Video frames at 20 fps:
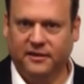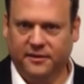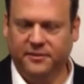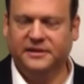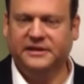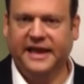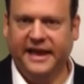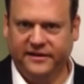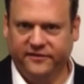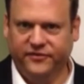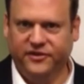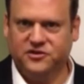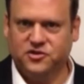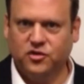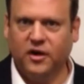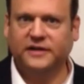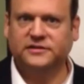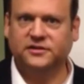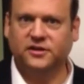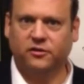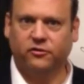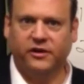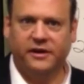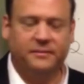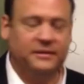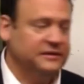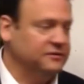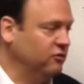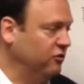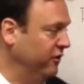the date of the trust
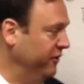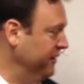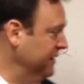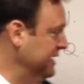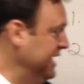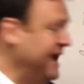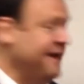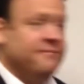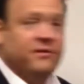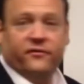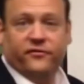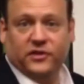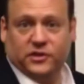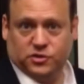agreement or the name of